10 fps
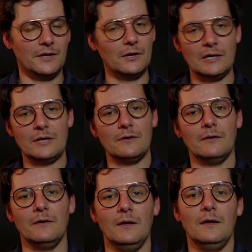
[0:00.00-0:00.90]
You need
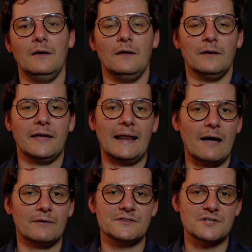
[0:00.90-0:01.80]
to get
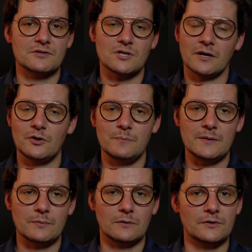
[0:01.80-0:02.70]
out and start talking to people.